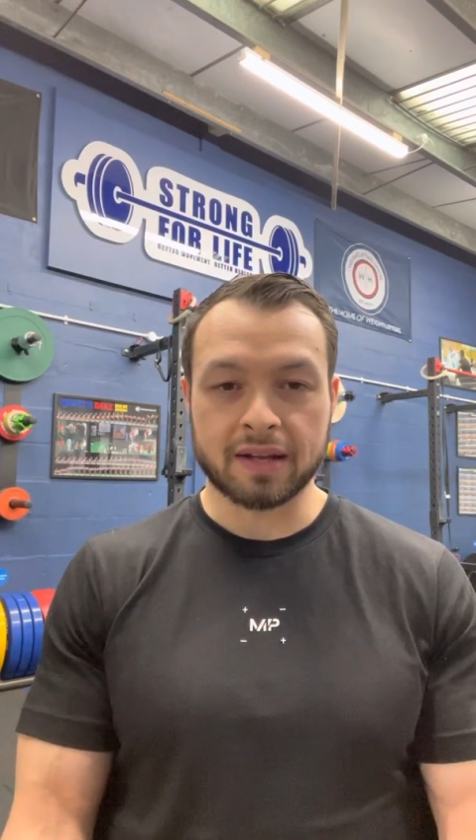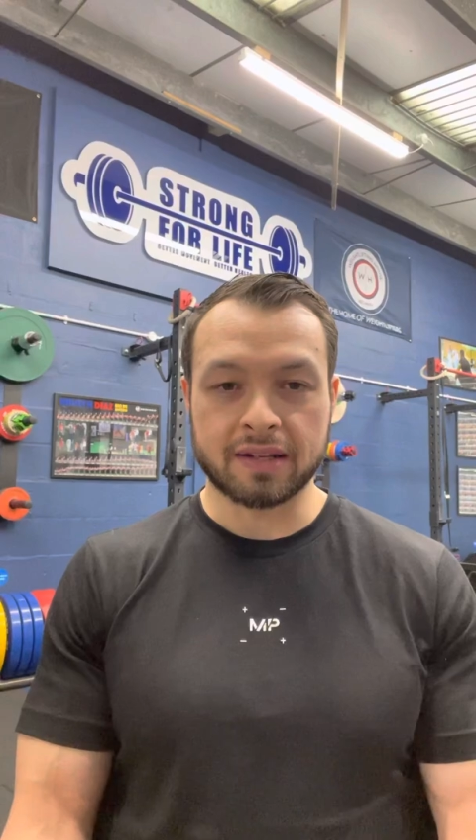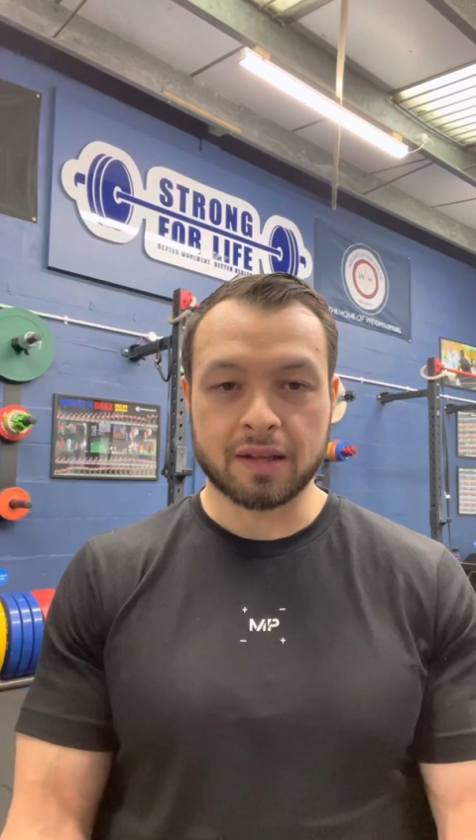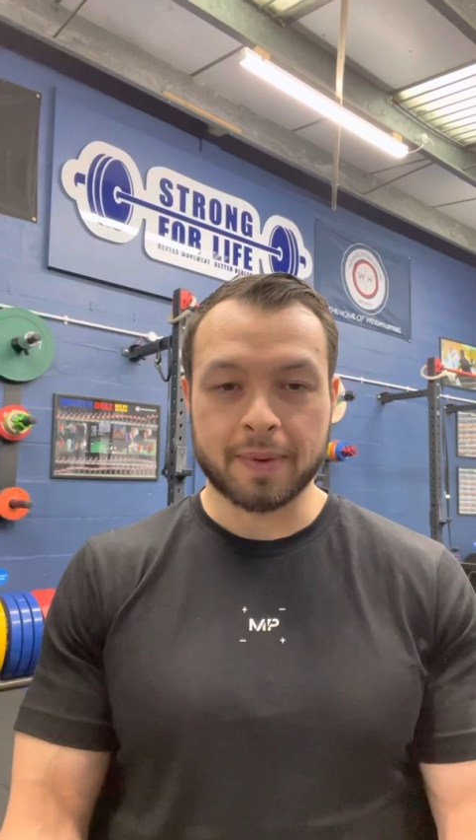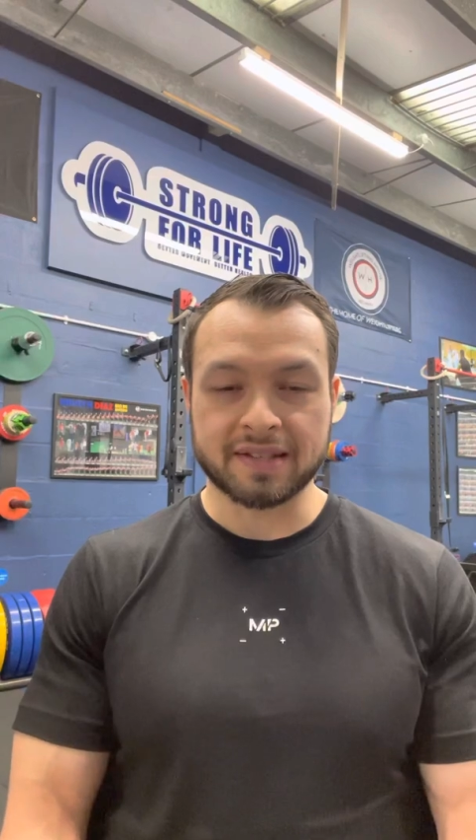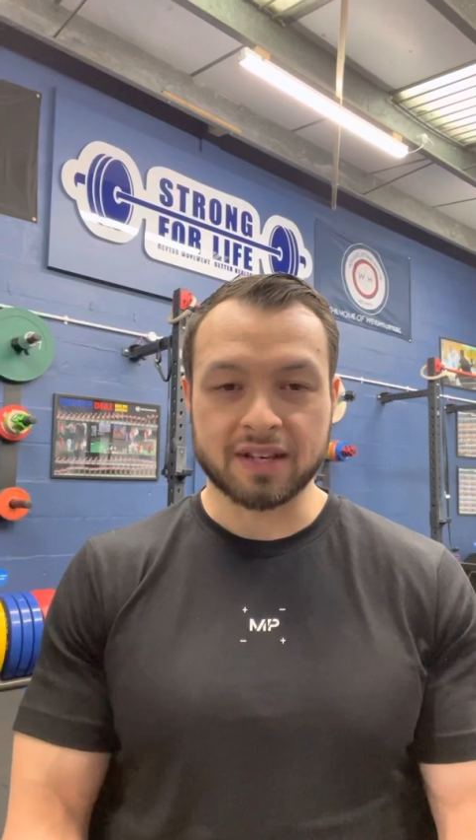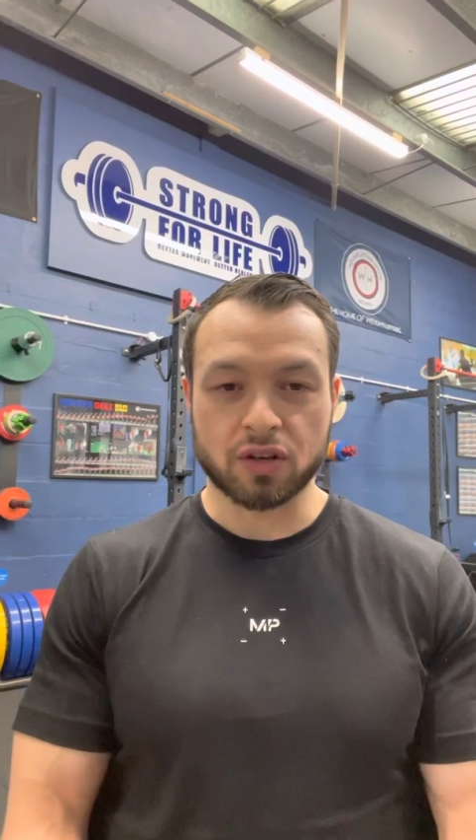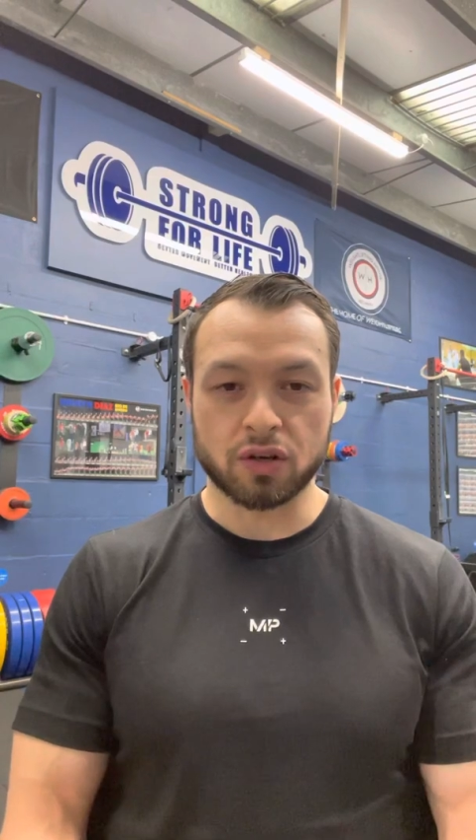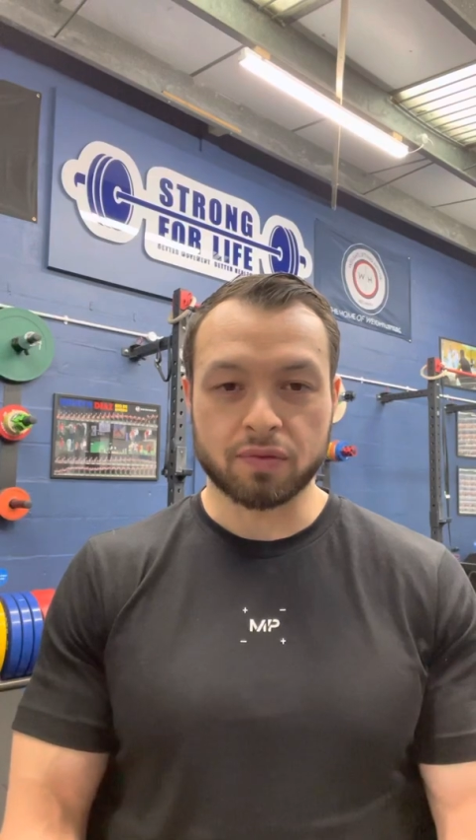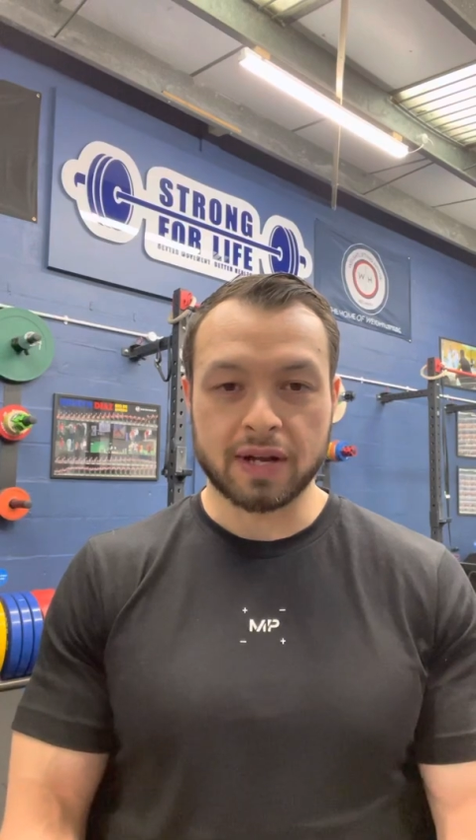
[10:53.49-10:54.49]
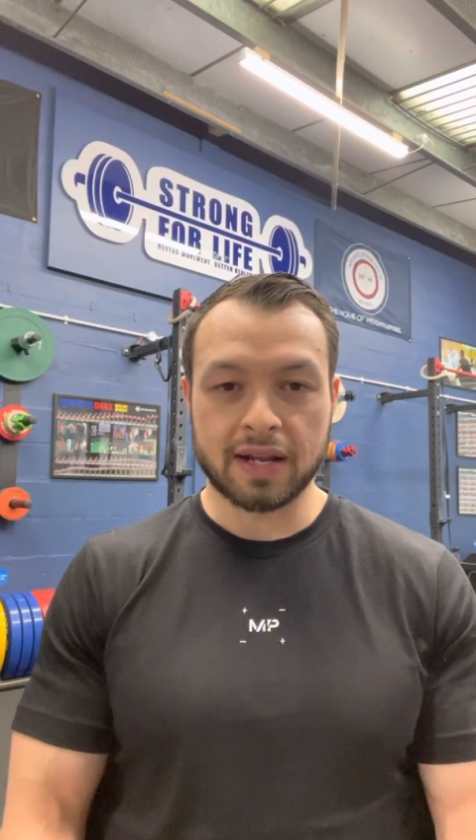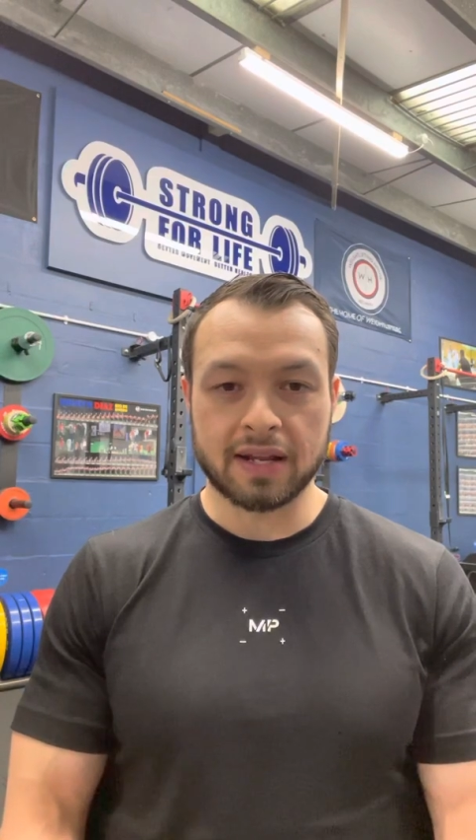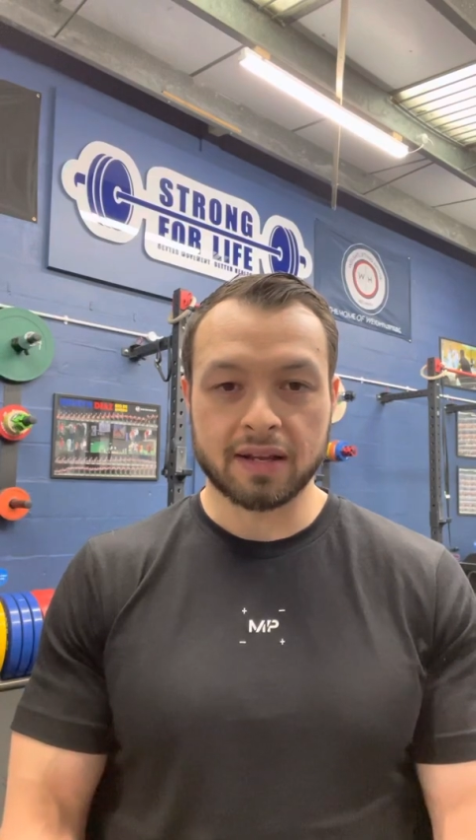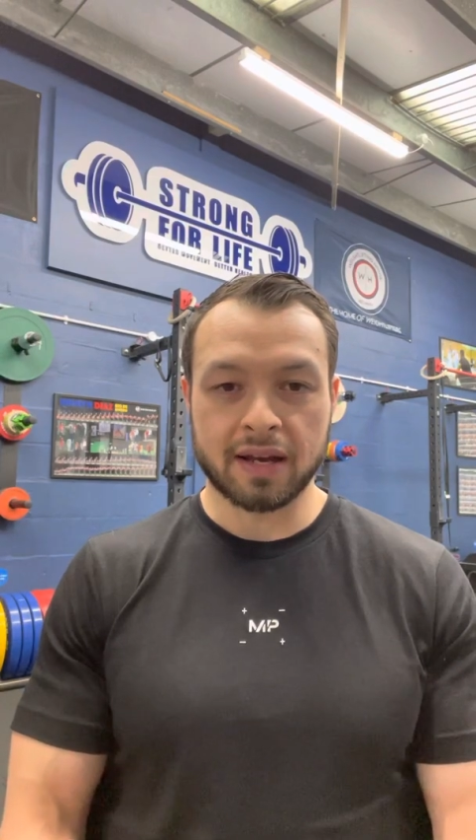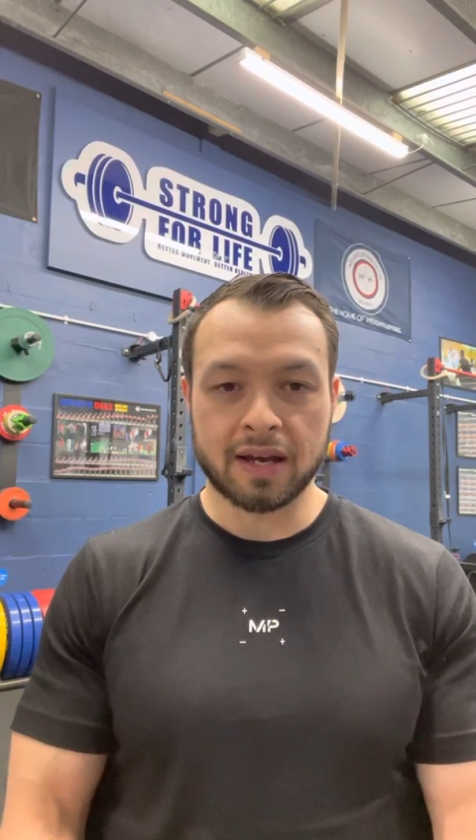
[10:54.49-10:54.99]
I did the best I could really,
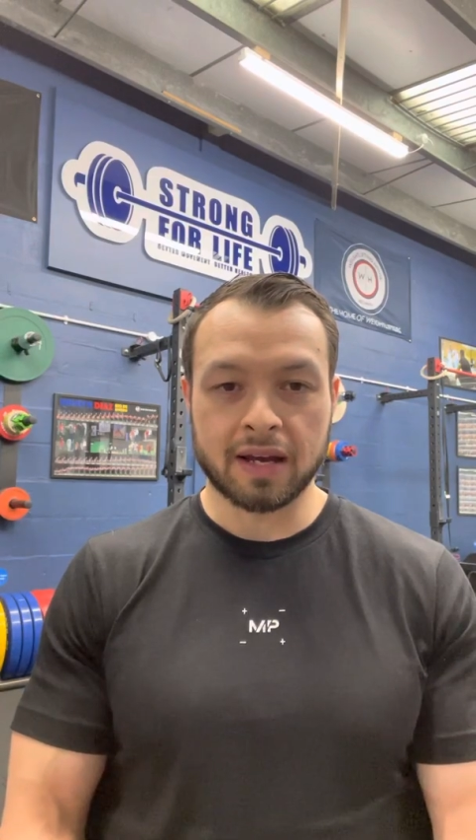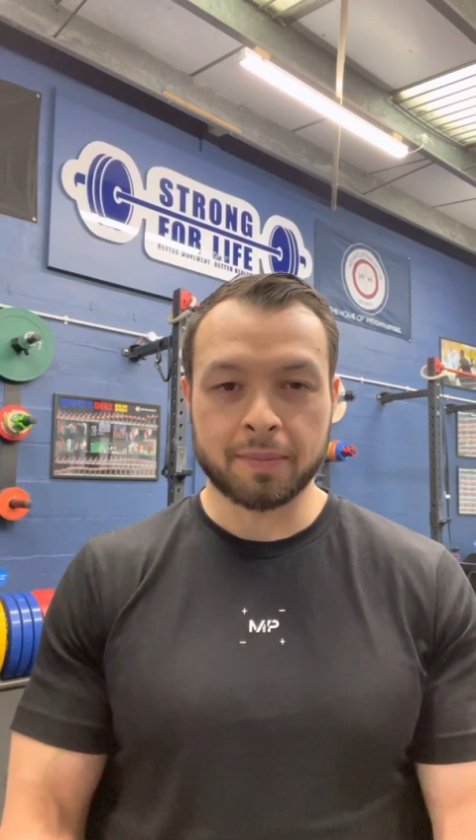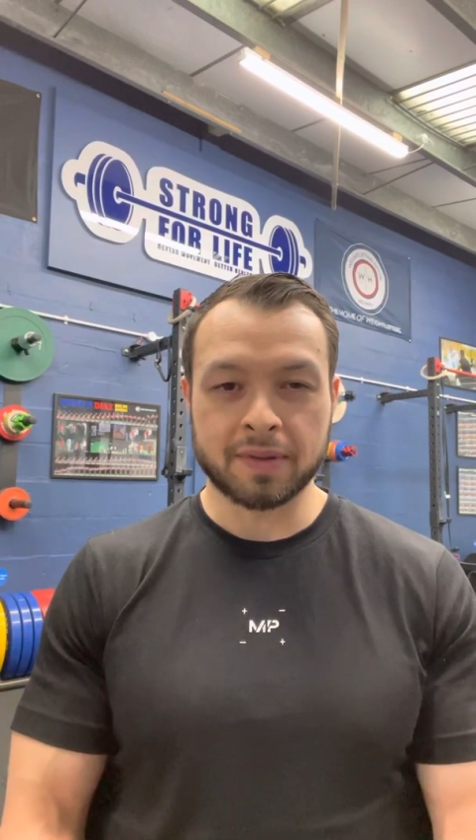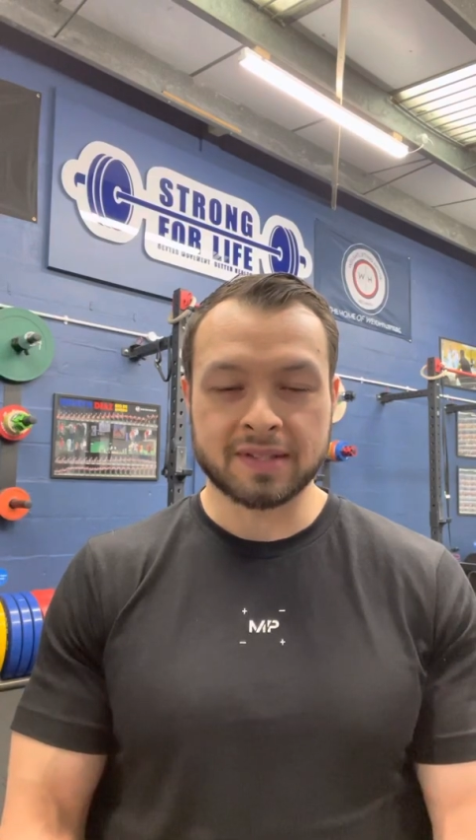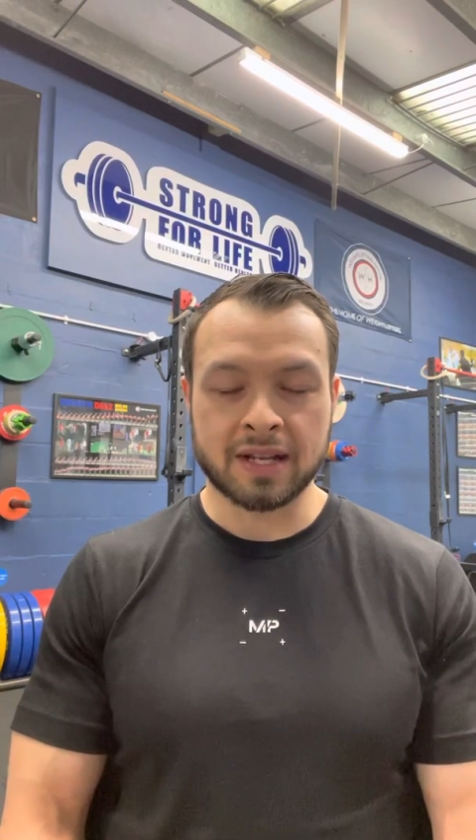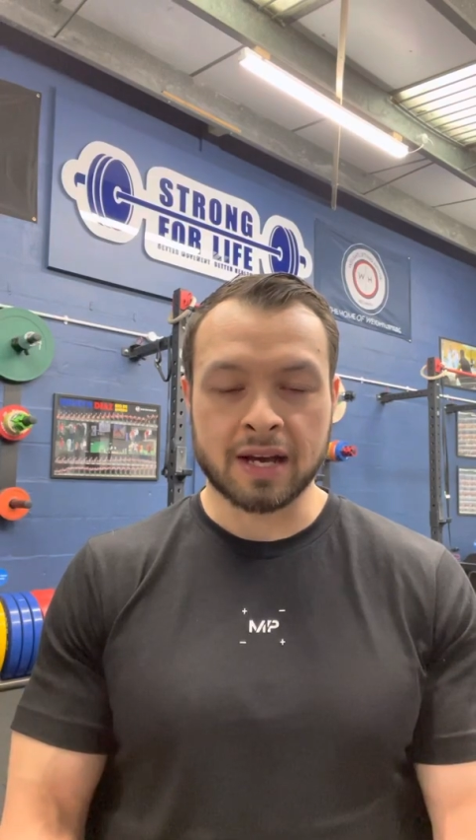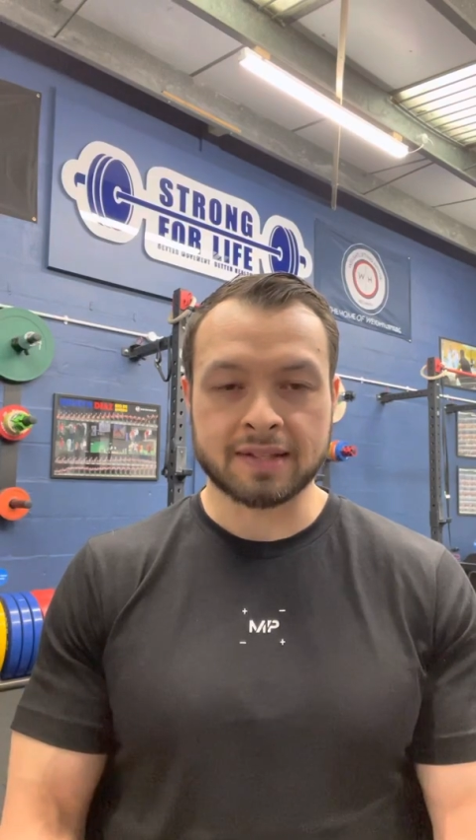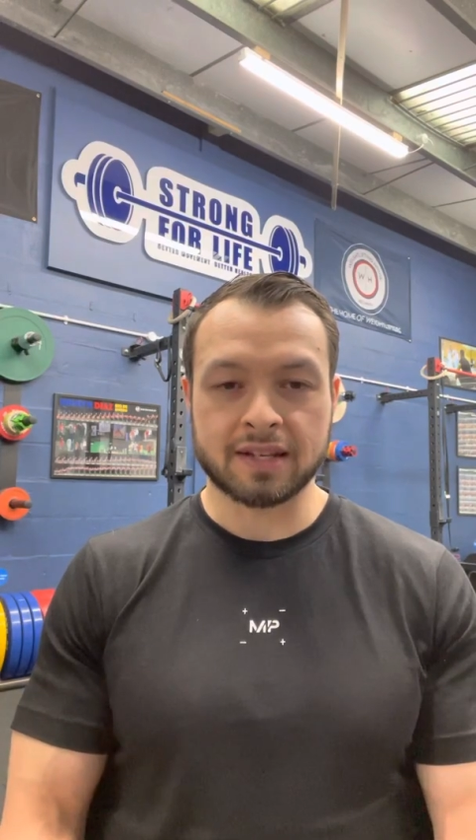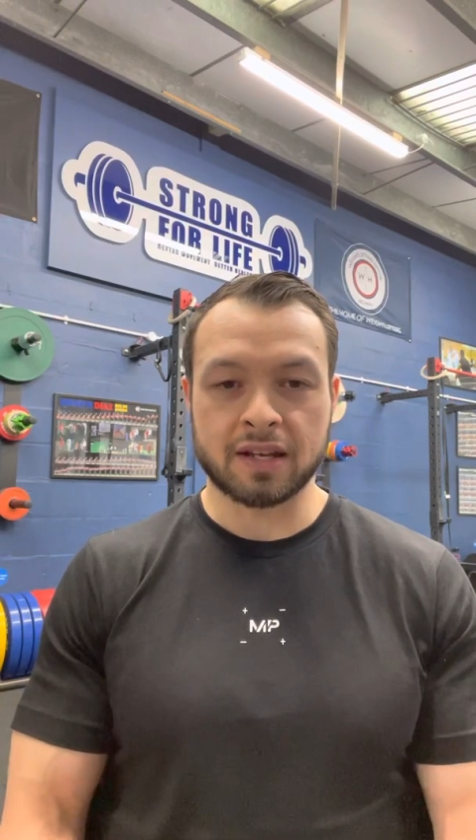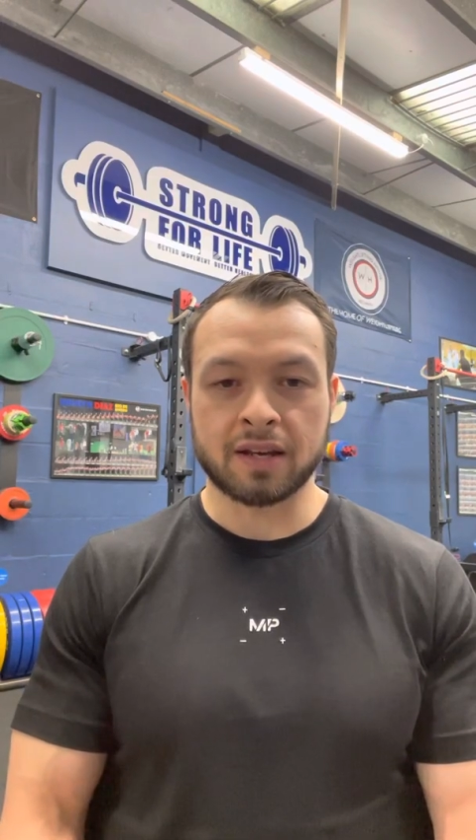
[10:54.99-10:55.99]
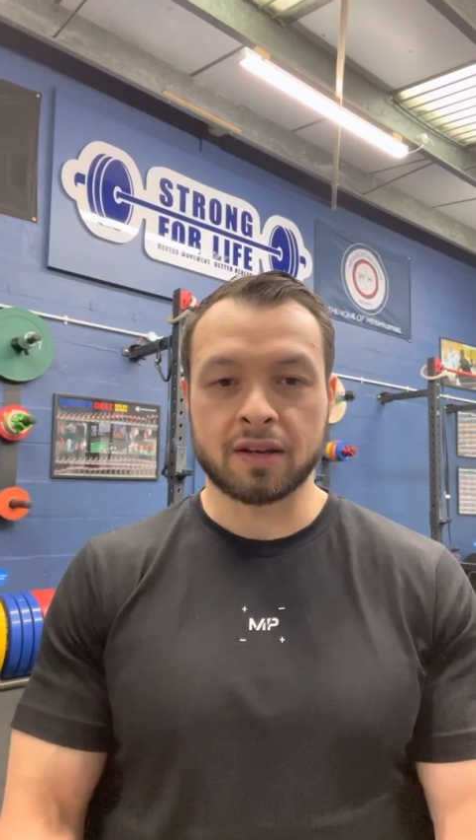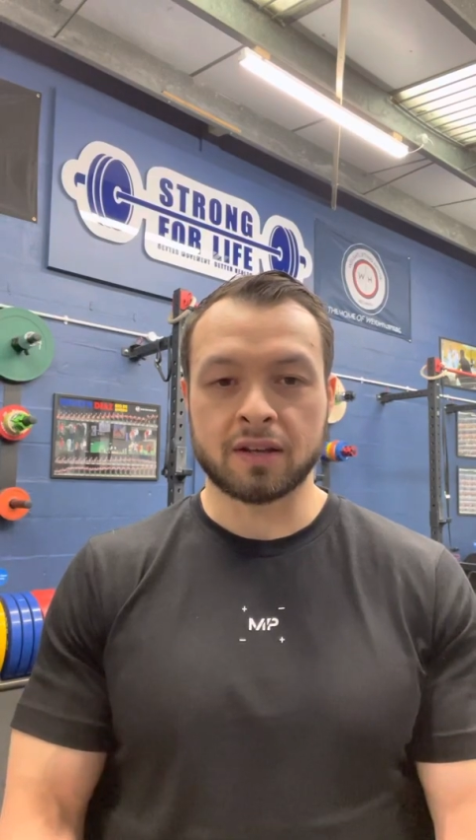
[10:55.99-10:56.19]
and starting at